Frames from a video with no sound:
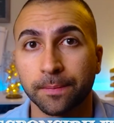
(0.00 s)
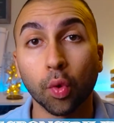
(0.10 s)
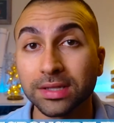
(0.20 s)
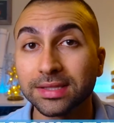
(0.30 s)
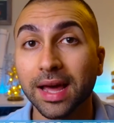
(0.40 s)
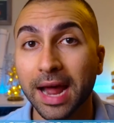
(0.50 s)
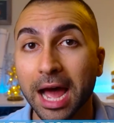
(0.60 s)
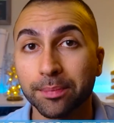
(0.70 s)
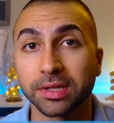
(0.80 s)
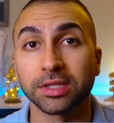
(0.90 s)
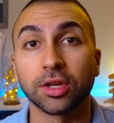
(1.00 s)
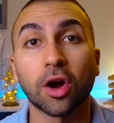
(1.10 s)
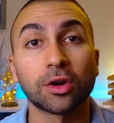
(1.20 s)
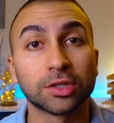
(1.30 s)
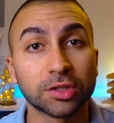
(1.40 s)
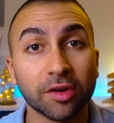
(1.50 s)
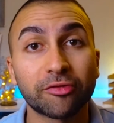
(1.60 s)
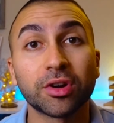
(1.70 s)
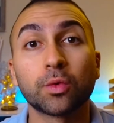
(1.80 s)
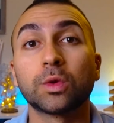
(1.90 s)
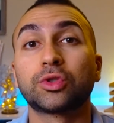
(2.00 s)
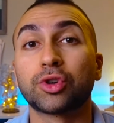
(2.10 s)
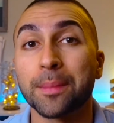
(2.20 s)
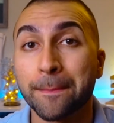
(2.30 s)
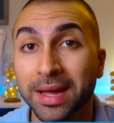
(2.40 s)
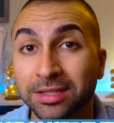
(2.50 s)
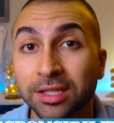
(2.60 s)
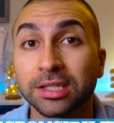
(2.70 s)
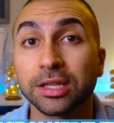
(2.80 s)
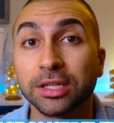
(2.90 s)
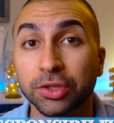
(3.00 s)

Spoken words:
Once that happens, our suffering will tremendously